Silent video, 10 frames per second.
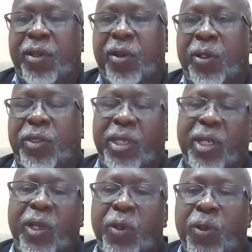It also
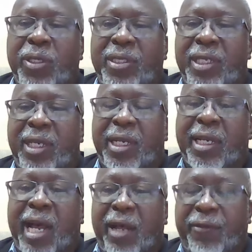includes
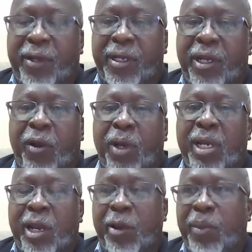CAFA,
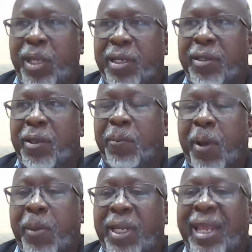our Caribbean
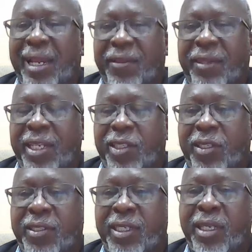Public Health
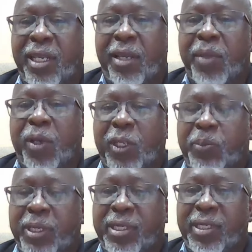Agency,
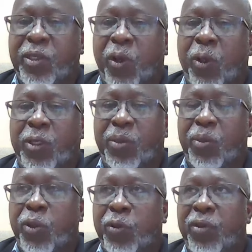because persons
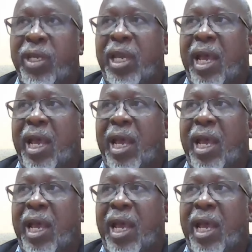also move.